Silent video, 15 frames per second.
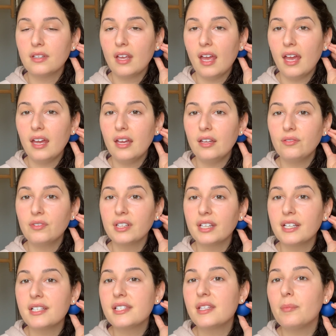and
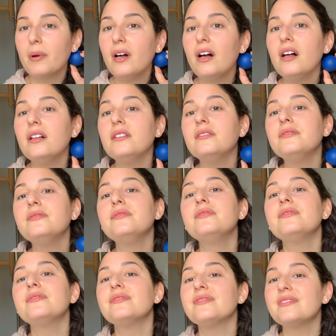release the ball.
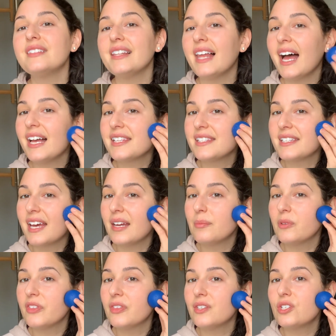Last time
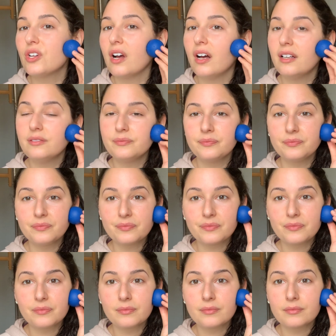with the jaw.
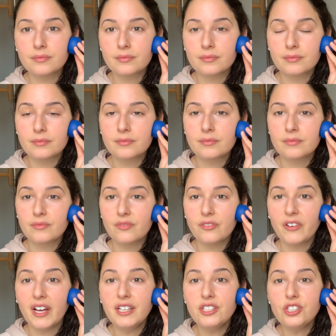
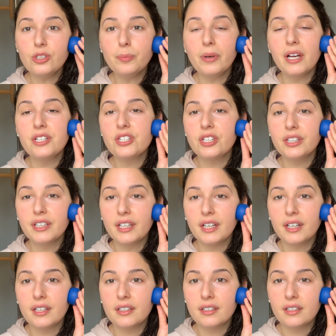Find your pressure
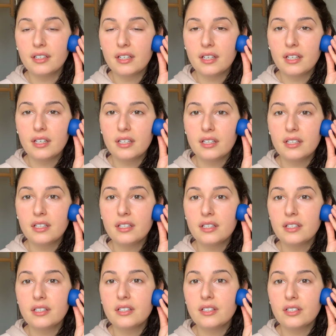here.
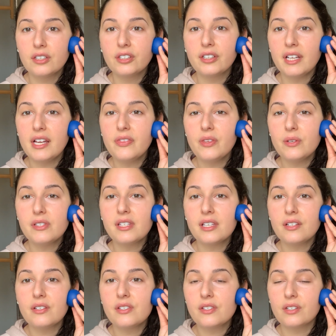Create those
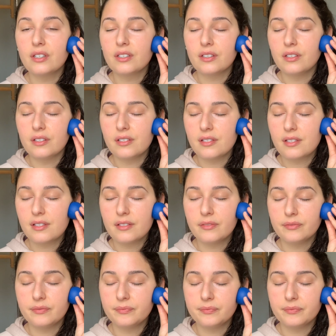little circles
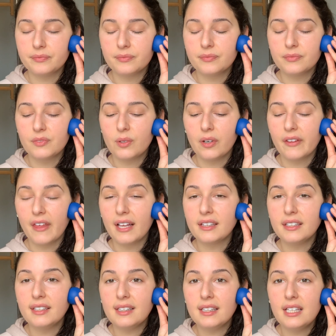or that
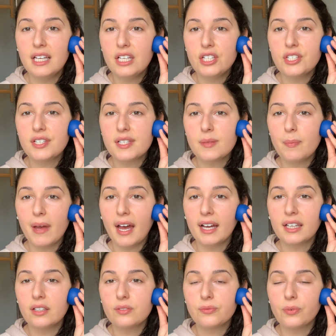little just
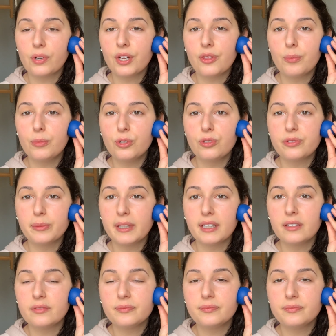back and forth movement.